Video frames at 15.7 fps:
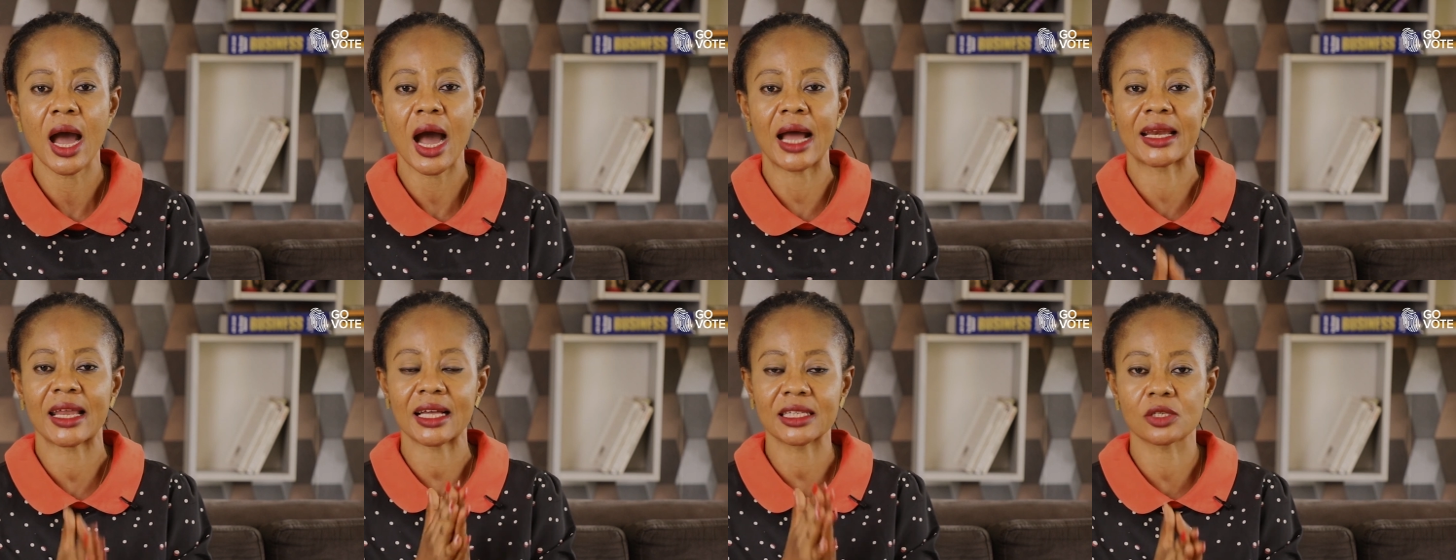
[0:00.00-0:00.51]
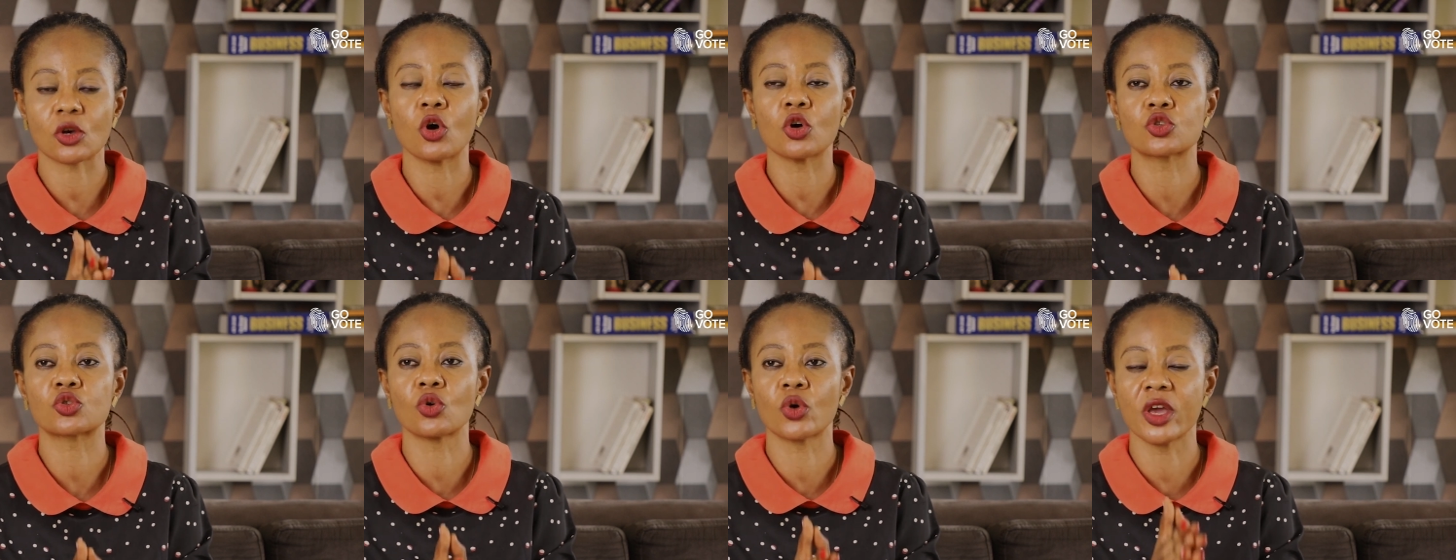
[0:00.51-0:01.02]
And that's
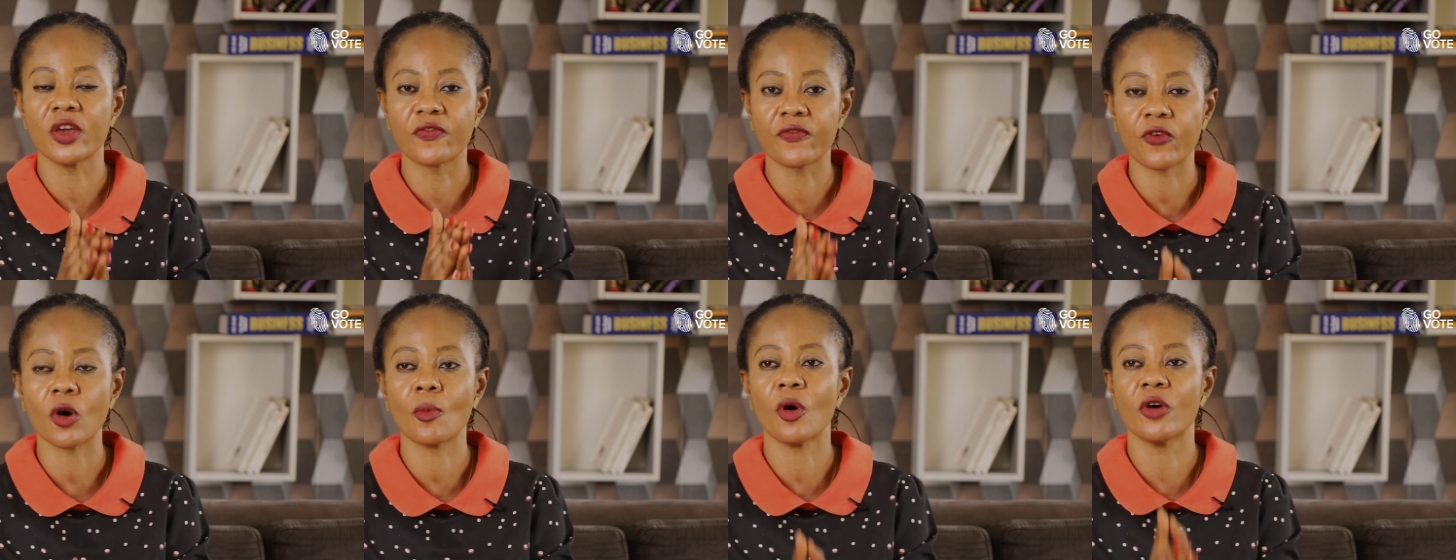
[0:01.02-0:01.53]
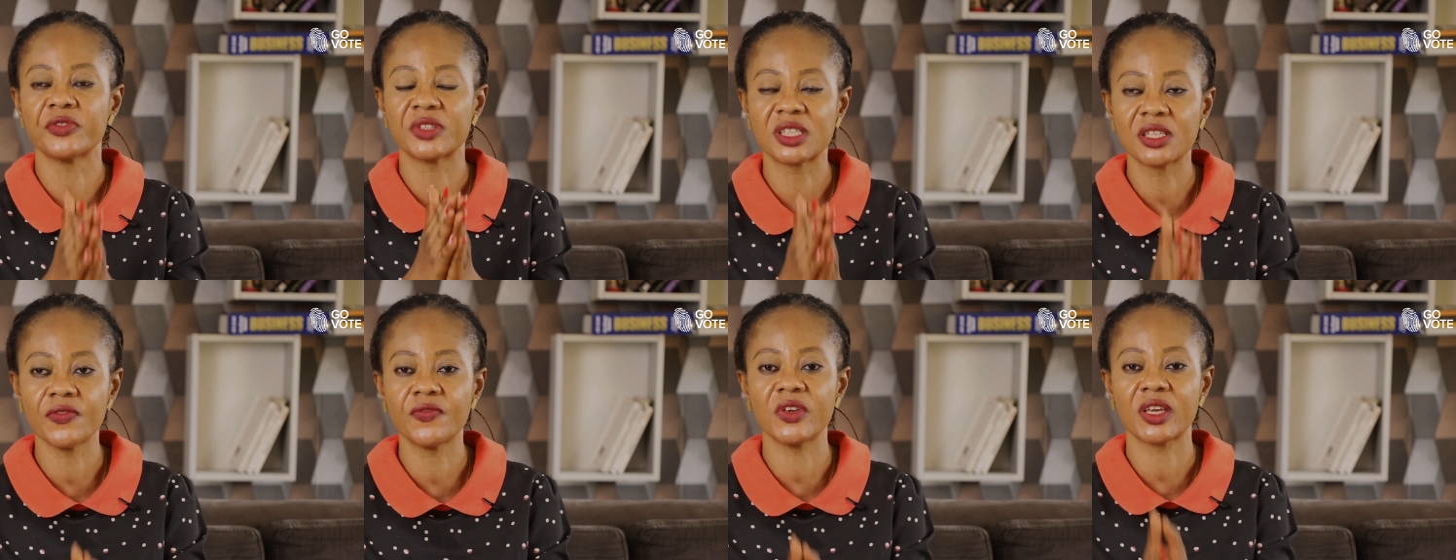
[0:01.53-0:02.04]
also a form of
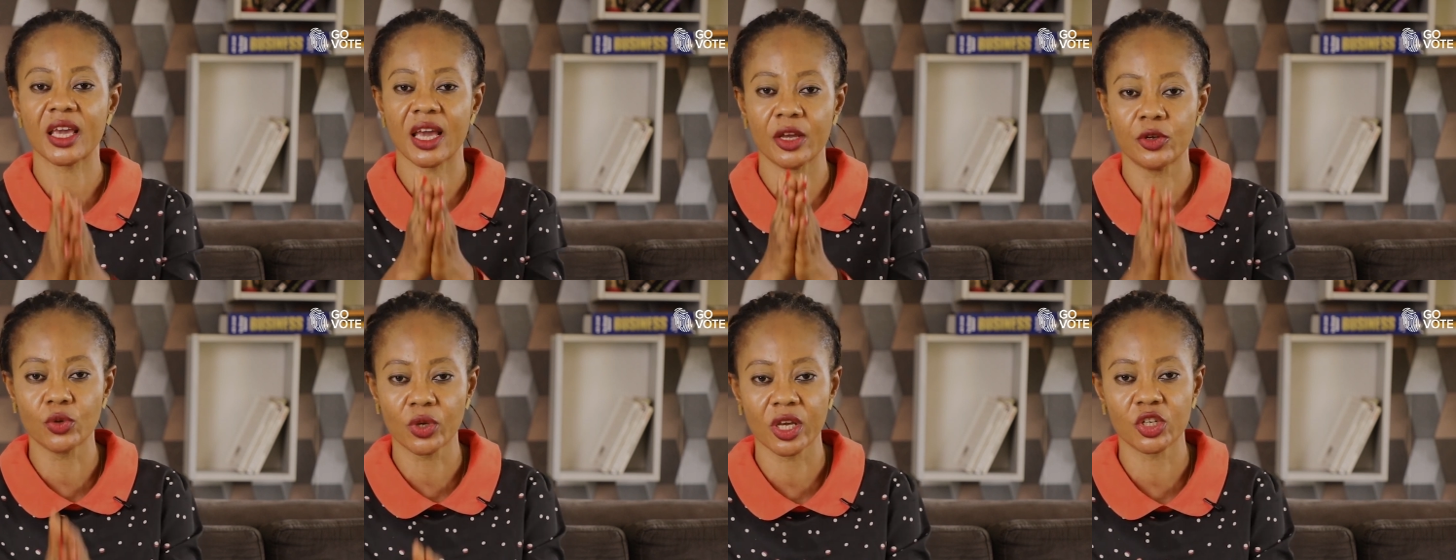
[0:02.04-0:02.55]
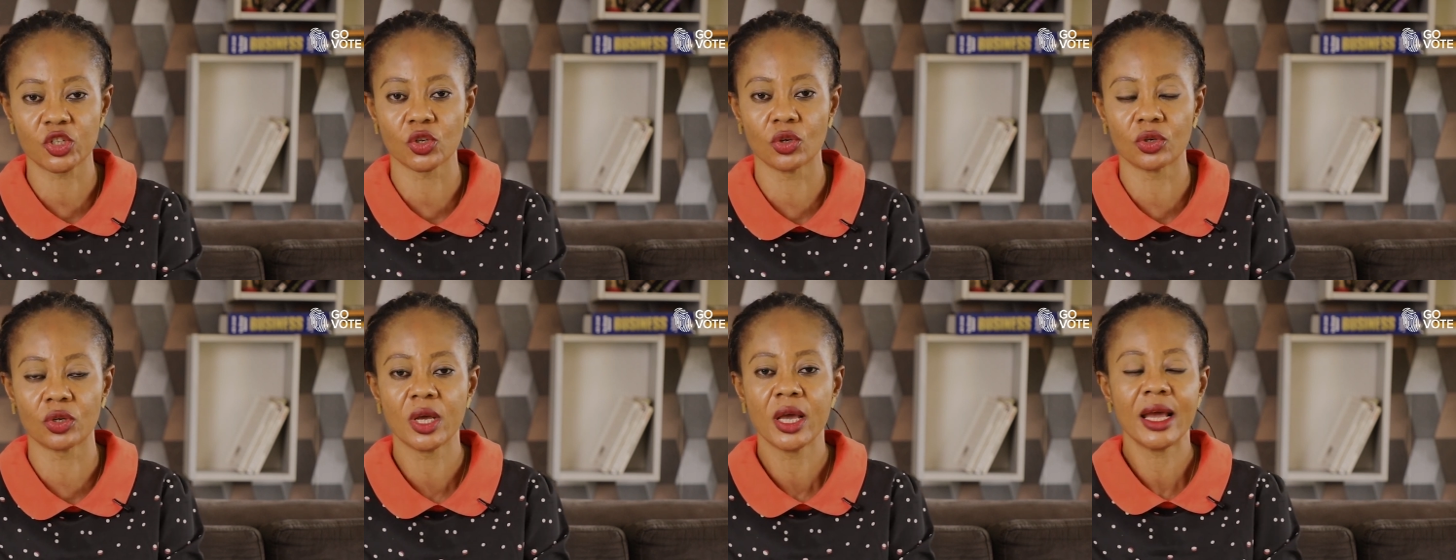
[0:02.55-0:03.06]
civic
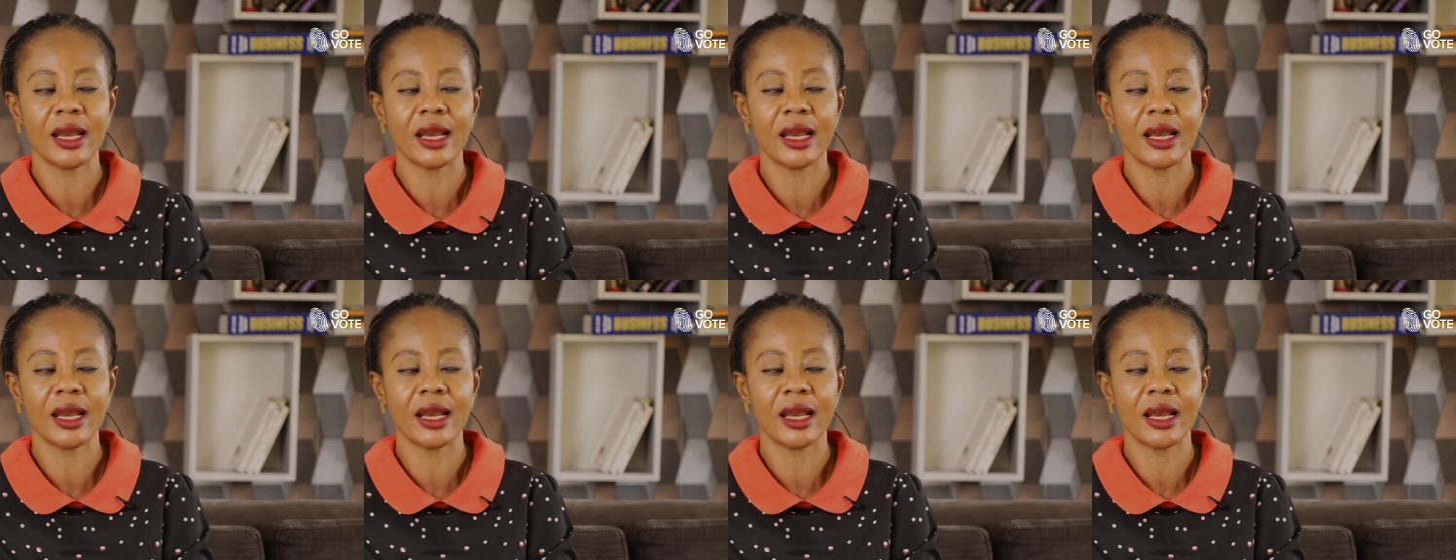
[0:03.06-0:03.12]
education.